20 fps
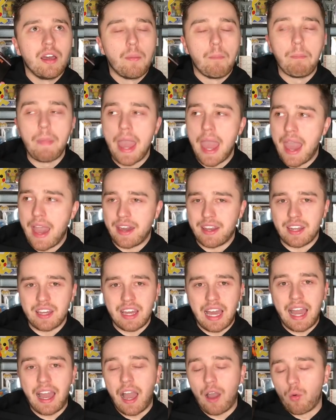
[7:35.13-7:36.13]
Man,
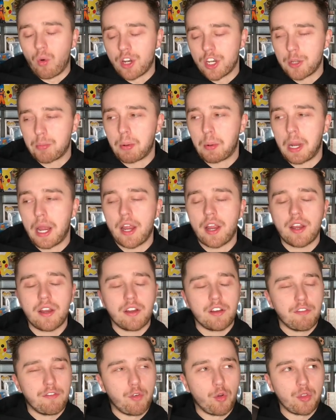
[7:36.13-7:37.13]
I wanted to prepare
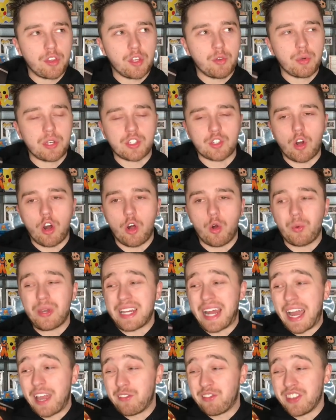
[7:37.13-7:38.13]
for the original Halloween.
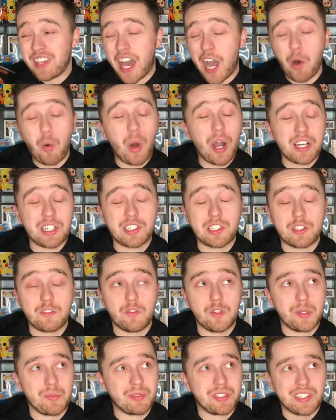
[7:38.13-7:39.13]
I have not watched this
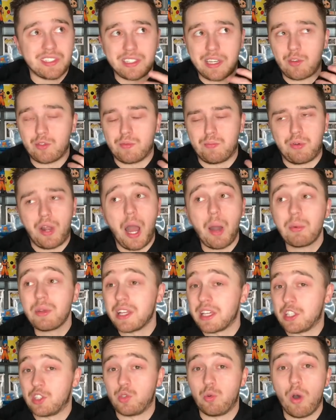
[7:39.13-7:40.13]
film since I was probably
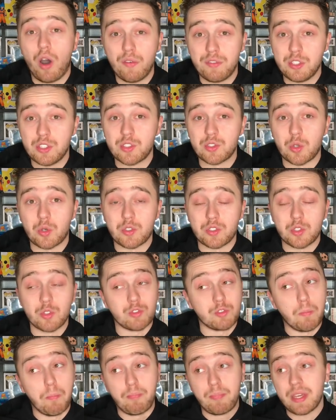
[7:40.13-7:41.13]
like 12 years old, so
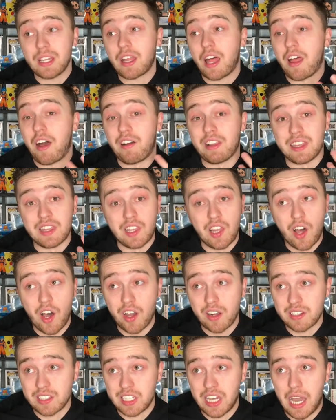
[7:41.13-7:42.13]
it's been a
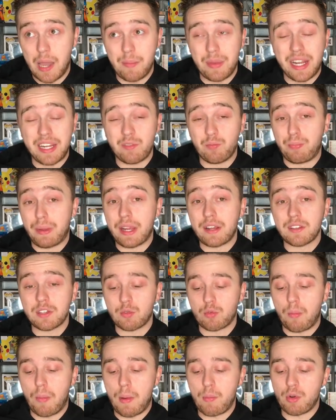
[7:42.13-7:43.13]
long time, and I barely
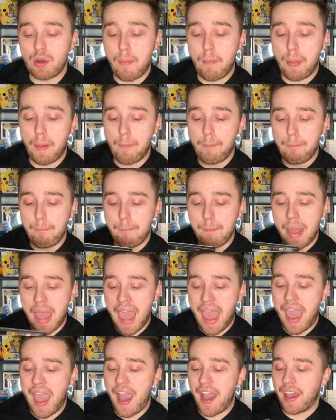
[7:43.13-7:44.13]
remember it, but
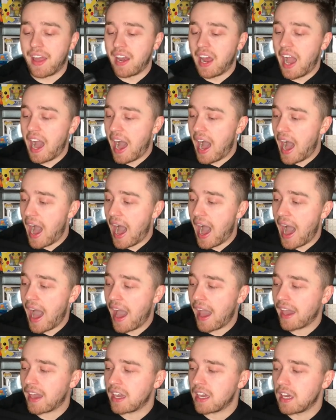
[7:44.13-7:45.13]
man,
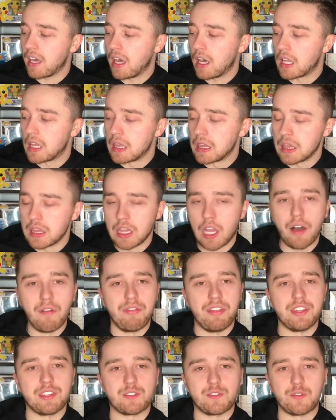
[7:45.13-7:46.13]
I
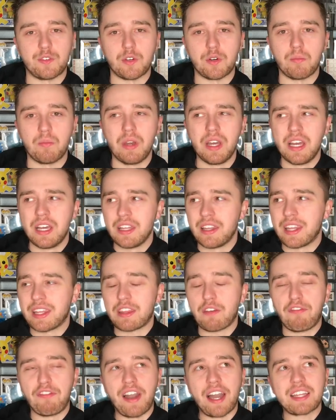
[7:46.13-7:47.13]
love this film. Like,
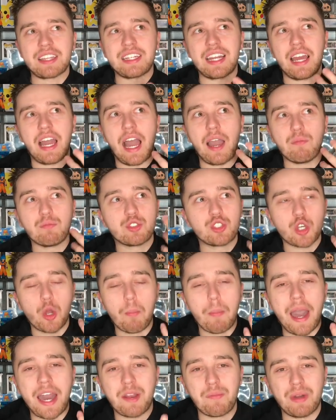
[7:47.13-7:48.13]
the fact that I'm so
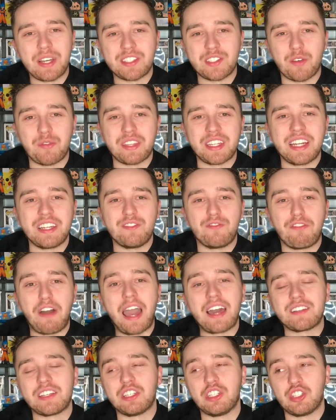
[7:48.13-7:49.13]
mad at myself that I
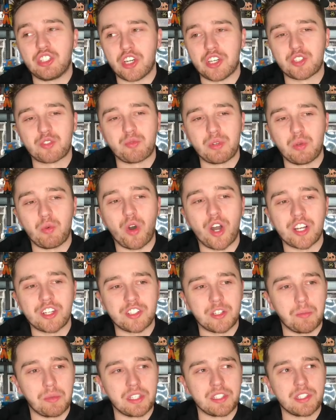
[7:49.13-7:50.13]
finally just
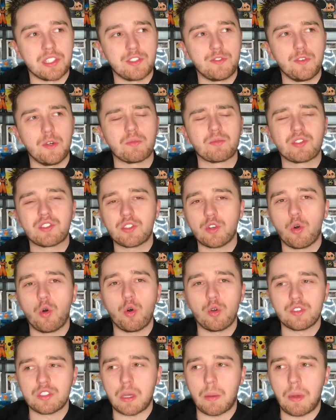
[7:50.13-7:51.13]
rewatched it, because this film still
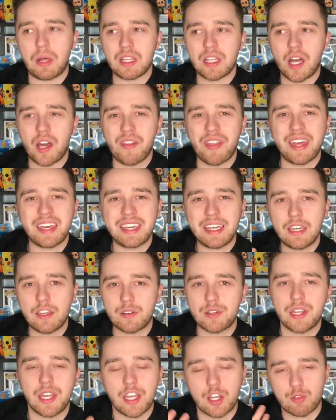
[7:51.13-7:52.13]
holds up. A lot of that
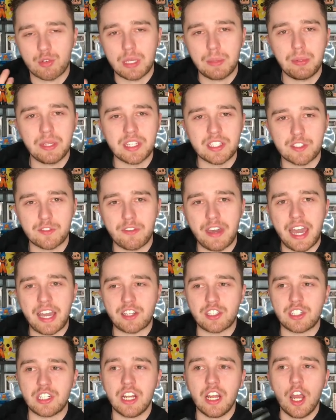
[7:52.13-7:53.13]
eerie and creepiness
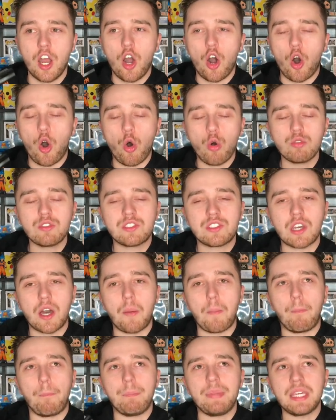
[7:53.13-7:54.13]
factor holds
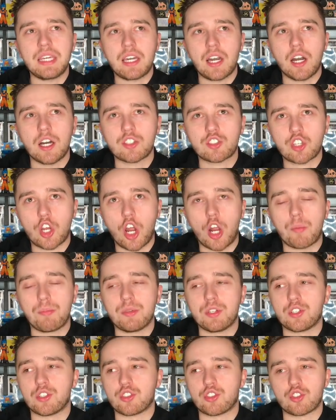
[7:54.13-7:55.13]
up because
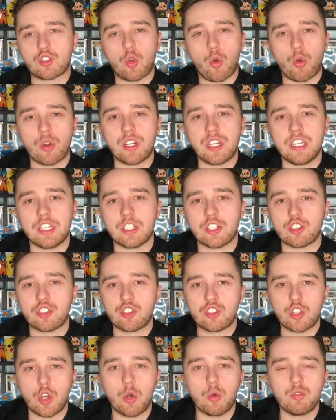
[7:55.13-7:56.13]
Carpenter's score in here is
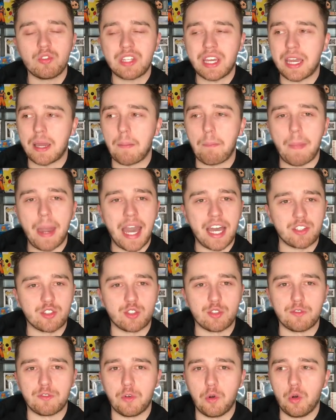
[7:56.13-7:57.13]
so damn
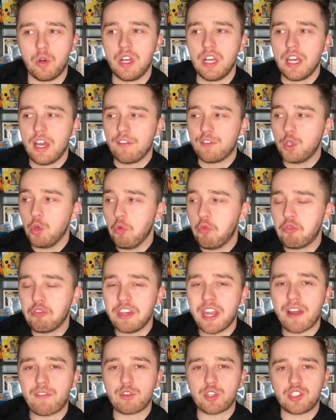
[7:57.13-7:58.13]
masterful. If you've
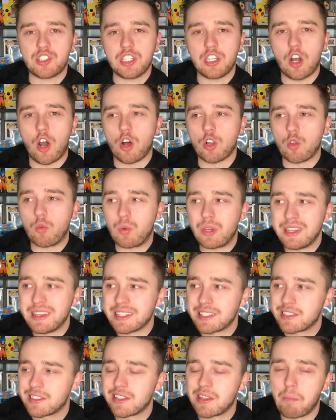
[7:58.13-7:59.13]
never seen Halloween,
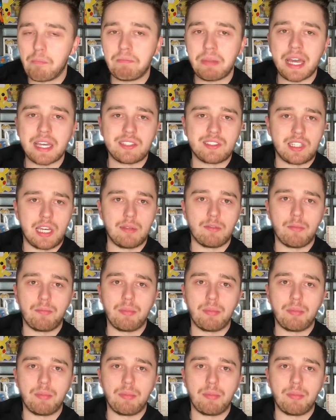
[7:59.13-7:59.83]
this is the best time to